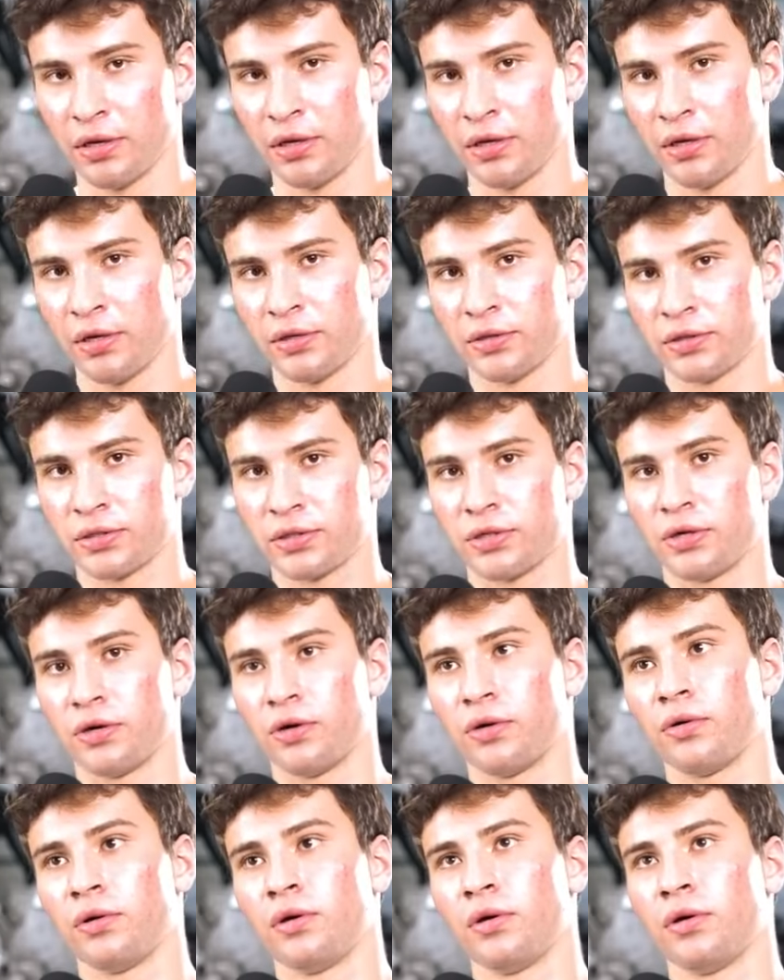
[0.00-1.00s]
Yeah.
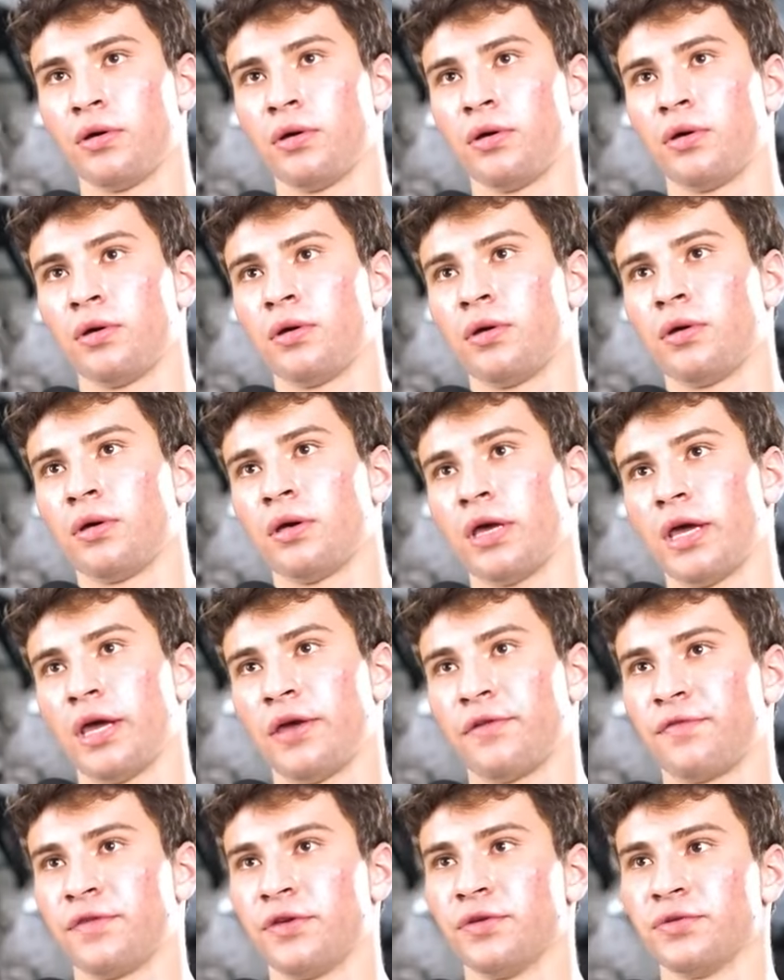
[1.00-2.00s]
So
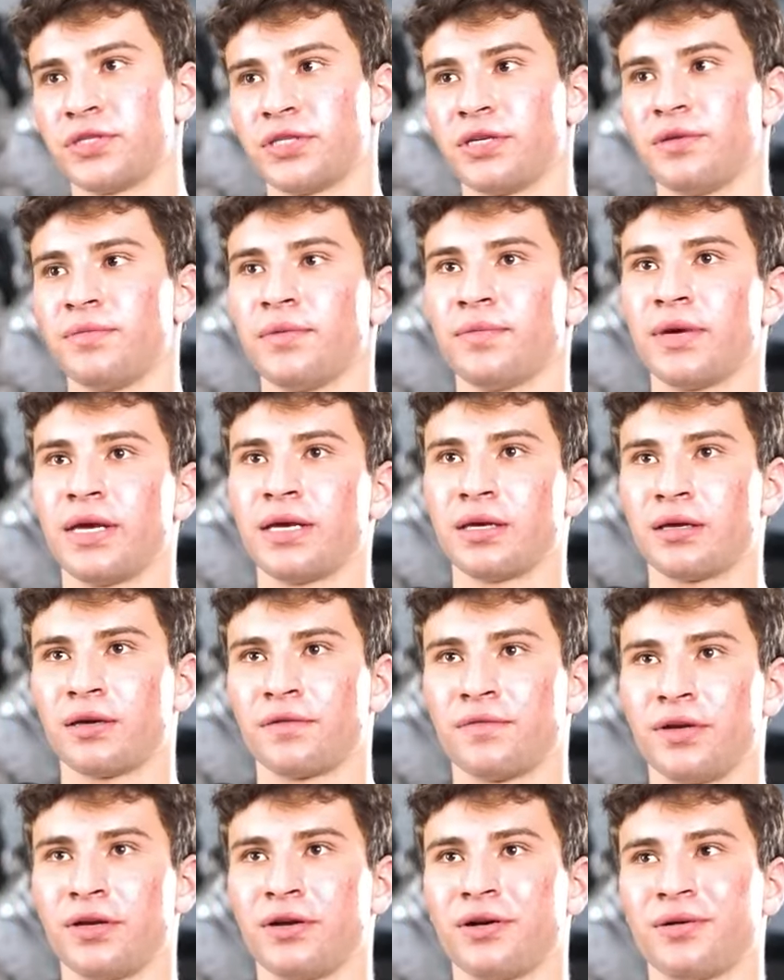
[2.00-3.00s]
if you see me
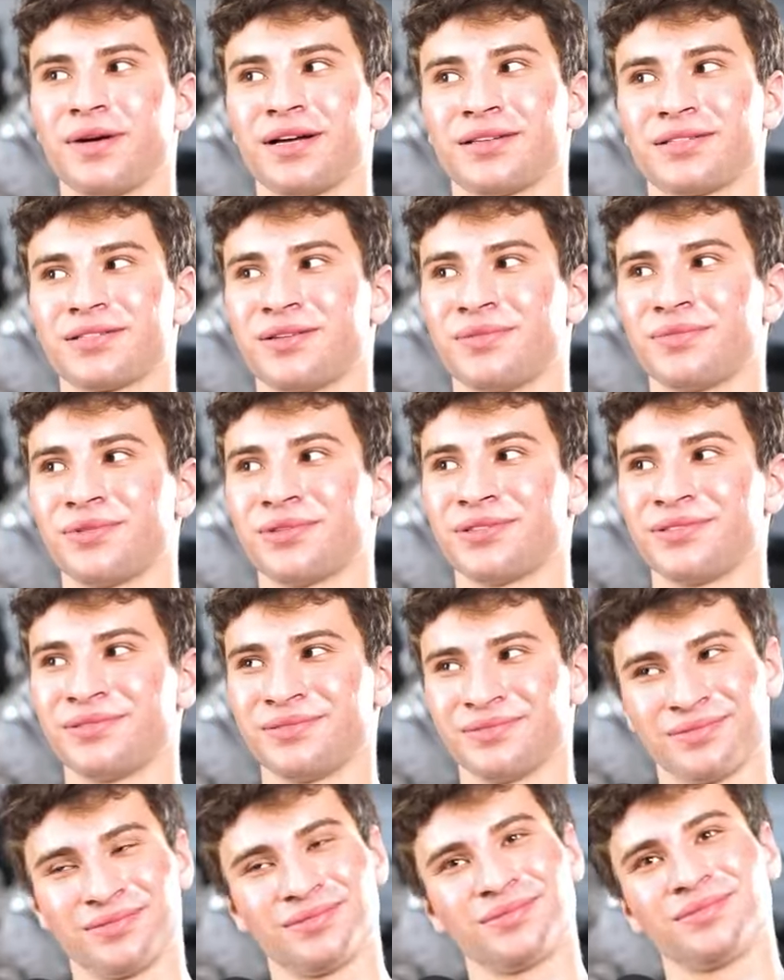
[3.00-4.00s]
making a video about
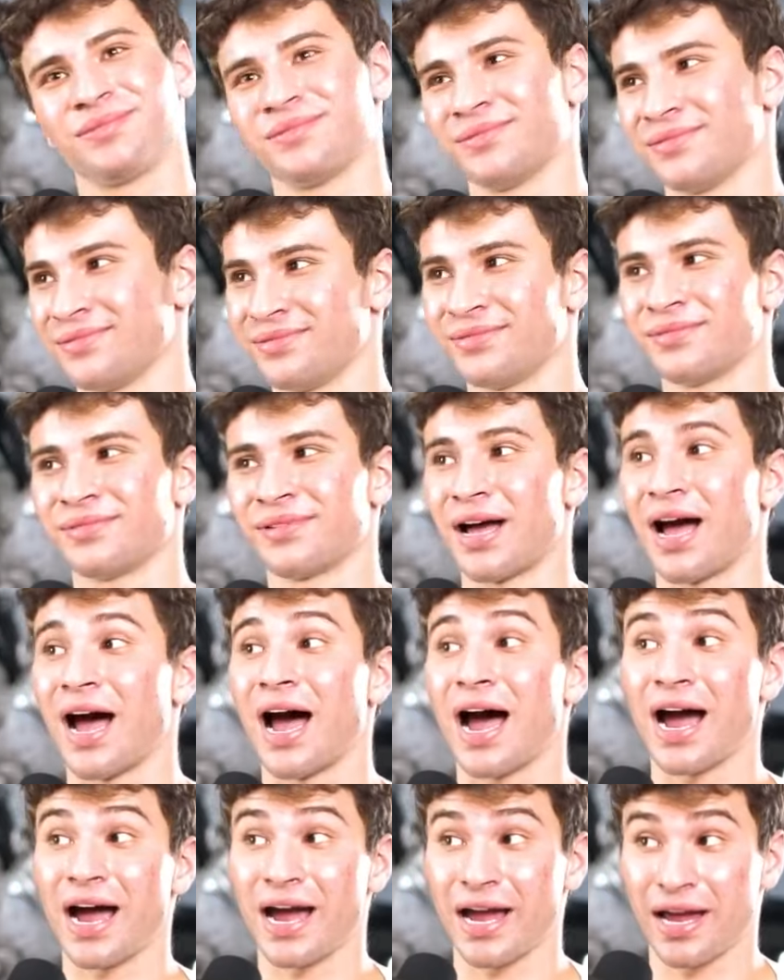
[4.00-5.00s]
someone,
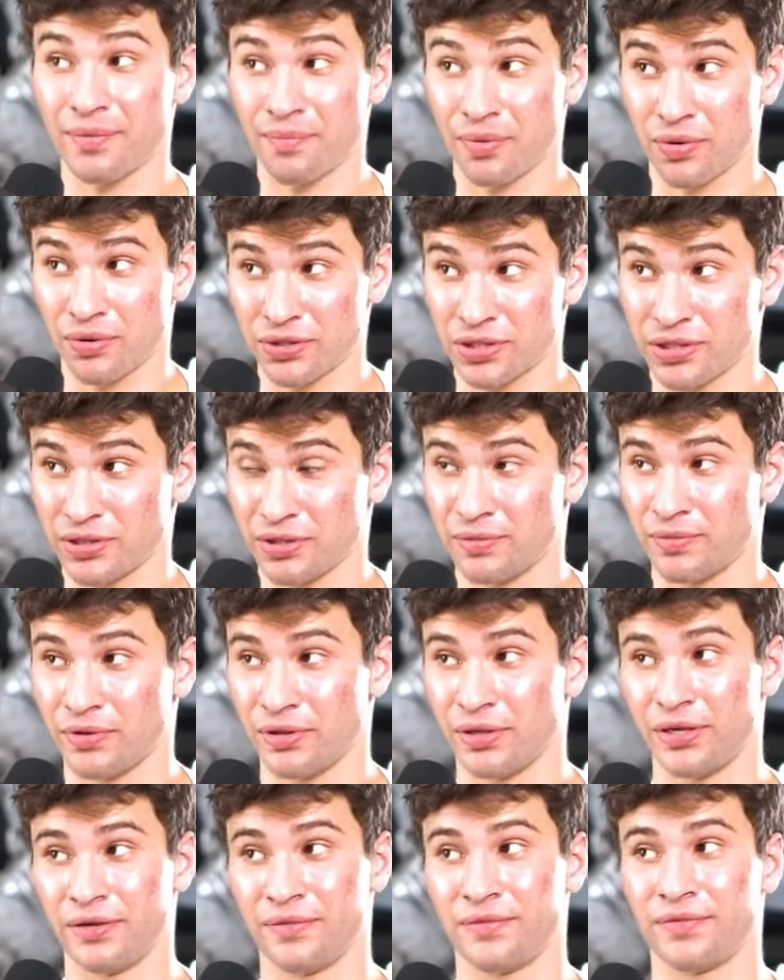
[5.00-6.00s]
I personally
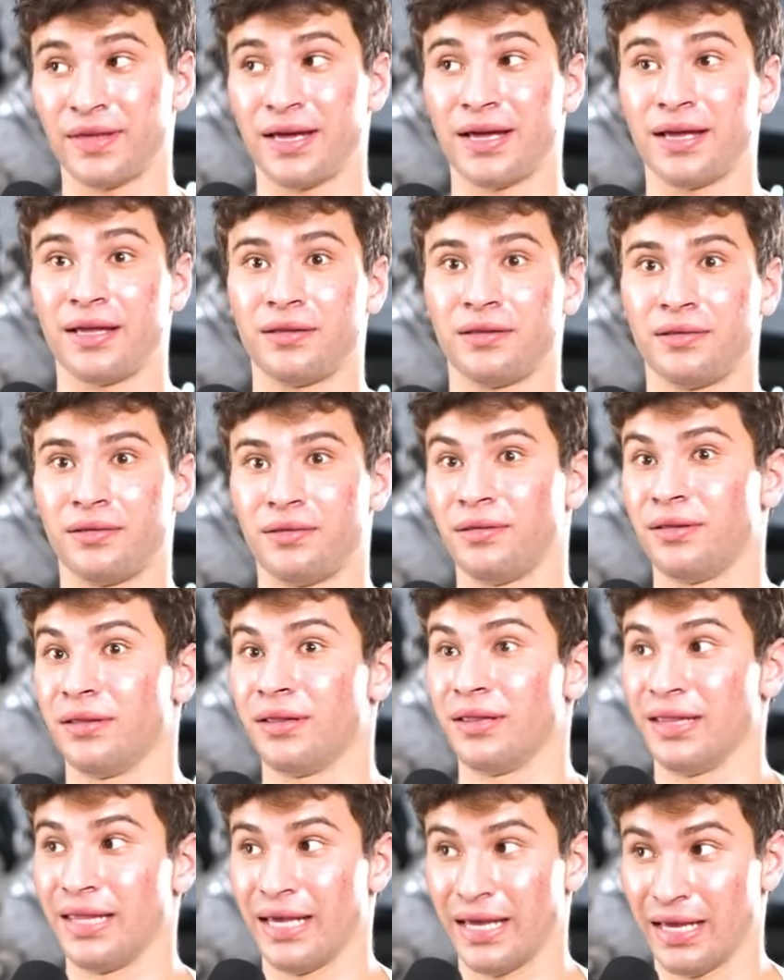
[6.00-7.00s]
believe that
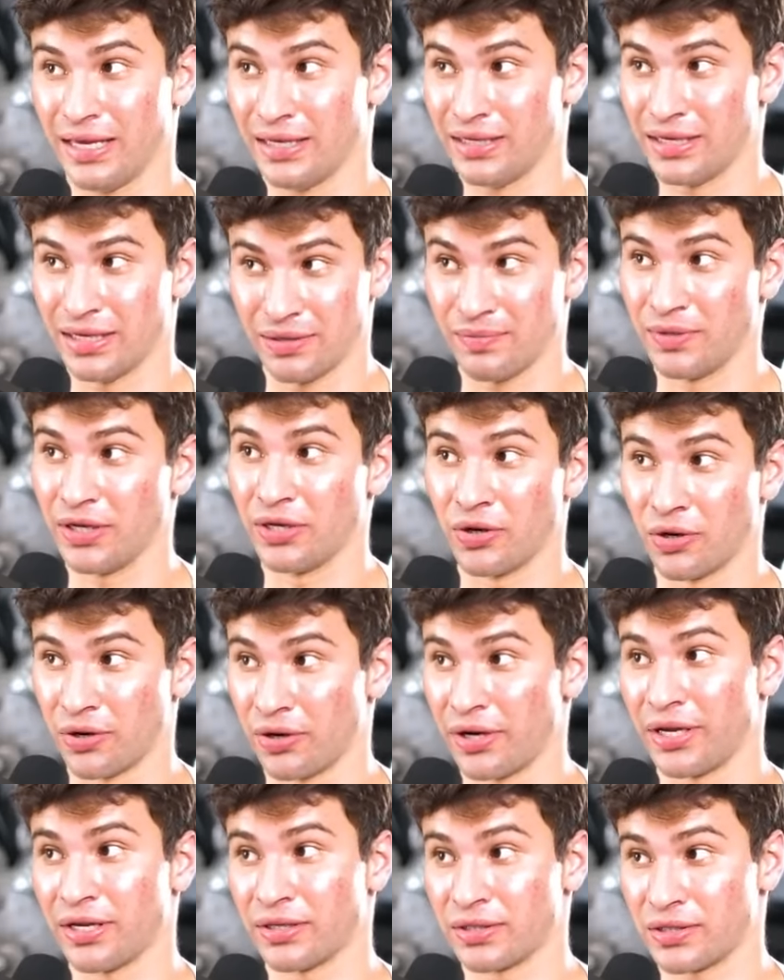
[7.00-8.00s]
they did me
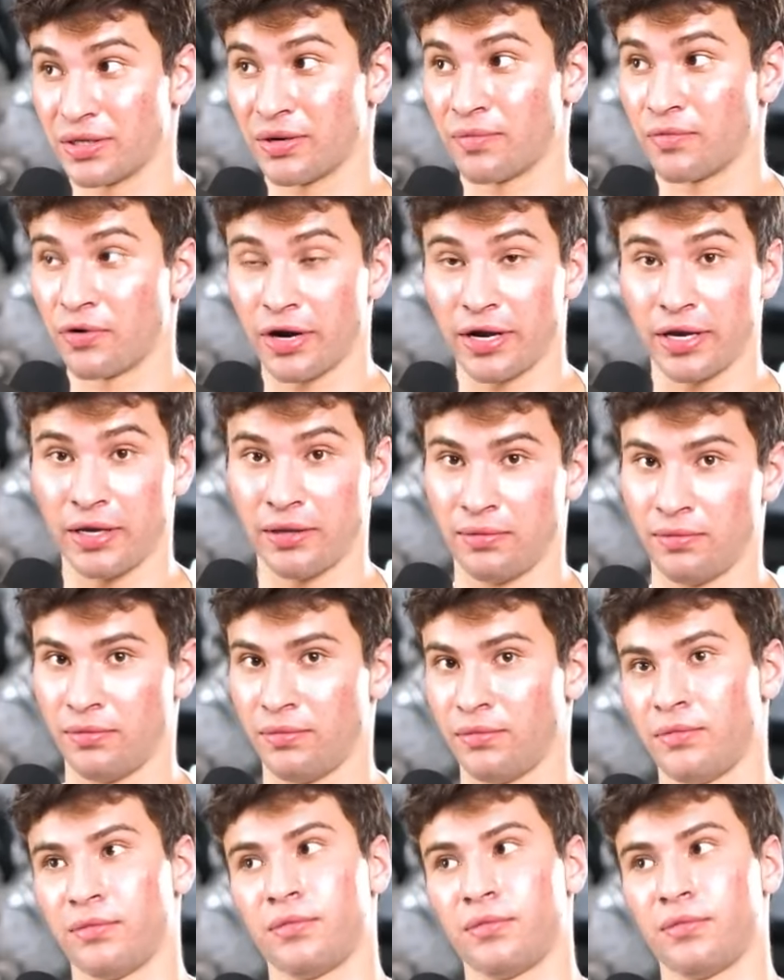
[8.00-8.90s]
dirty and some right.